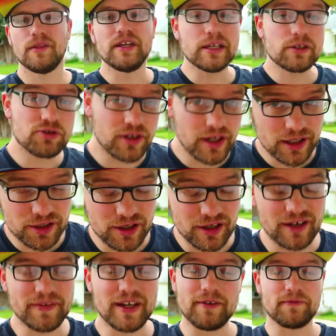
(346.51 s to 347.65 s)
The introduction
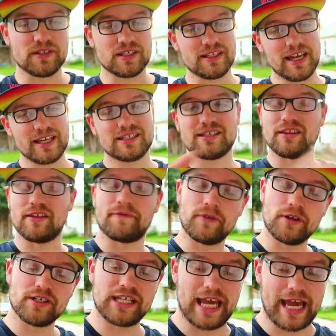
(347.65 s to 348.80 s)
of Enfys Nest in the
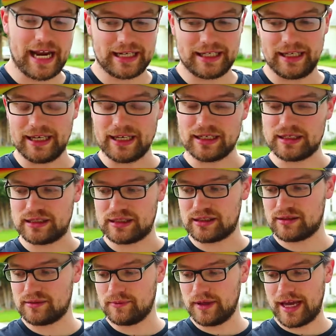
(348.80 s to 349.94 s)
first act
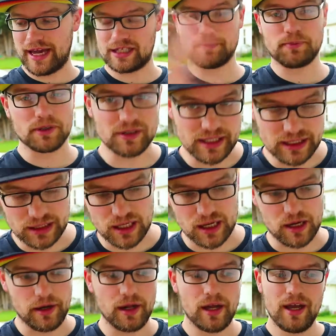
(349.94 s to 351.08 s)
is expertly
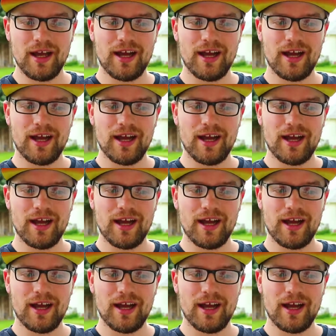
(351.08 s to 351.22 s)
done,